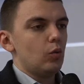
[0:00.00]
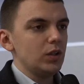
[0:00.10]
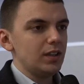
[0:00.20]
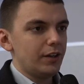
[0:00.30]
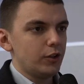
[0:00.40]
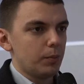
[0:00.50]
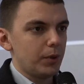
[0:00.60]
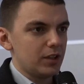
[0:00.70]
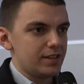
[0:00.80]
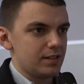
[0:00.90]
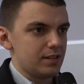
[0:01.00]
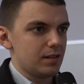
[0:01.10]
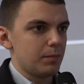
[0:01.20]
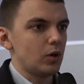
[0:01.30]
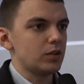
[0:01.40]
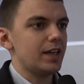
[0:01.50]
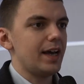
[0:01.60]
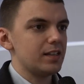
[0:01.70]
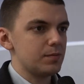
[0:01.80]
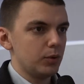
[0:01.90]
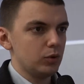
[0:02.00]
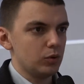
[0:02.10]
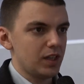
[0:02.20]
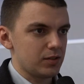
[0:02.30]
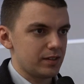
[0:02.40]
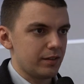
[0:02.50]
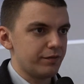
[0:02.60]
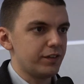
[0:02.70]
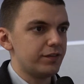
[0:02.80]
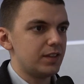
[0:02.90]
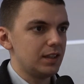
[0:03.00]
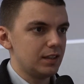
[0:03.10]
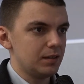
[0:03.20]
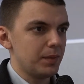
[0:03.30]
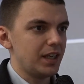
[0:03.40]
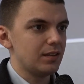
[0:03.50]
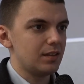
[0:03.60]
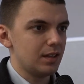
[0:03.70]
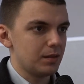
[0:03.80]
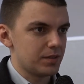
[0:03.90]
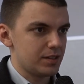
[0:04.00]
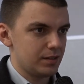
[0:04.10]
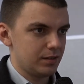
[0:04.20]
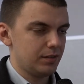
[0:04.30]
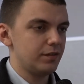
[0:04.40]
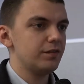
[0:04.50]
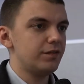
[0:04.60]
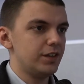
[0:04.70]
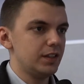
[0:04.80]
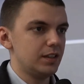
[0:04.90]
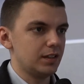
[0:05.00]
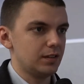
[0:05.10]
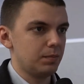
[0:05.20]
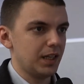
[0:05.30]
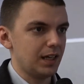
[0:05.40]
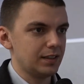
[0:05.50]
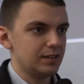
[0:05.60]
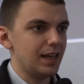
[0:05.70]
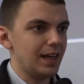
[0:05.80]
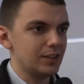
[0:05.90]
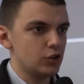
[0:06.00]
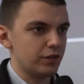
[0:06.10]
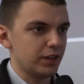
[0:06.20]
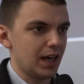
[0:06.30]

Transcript: What are your policies about Expo 2015 main themes, feeding the planet, energy for